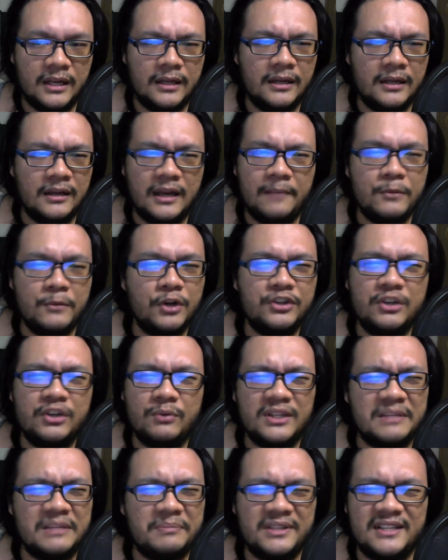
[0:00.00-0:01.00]
I'm not
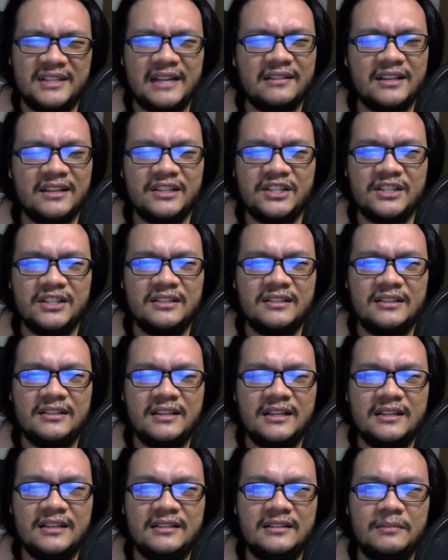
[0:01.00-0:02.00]
sure what the
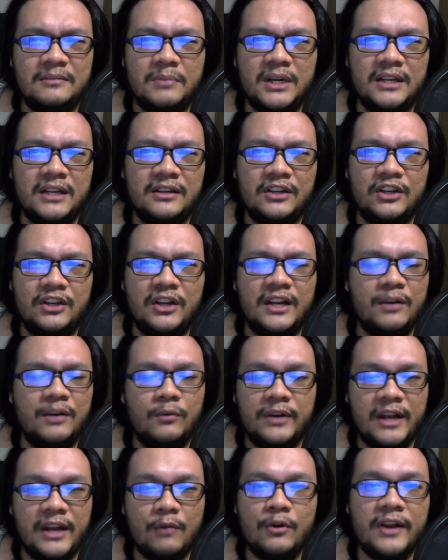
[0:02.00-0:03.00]
percentages is, but
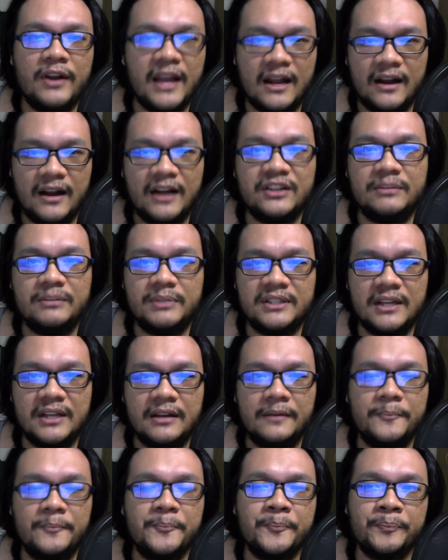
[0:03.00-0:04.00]
they won't get
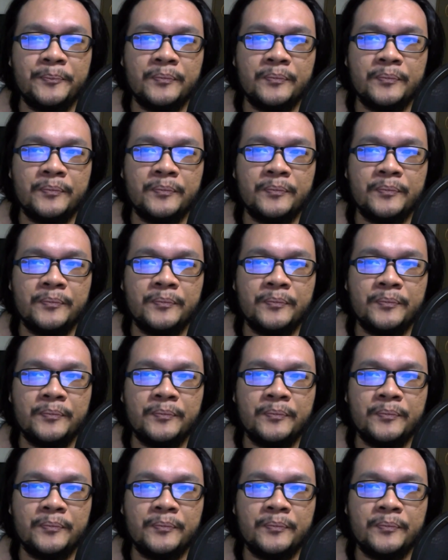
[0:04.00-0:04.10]
100%.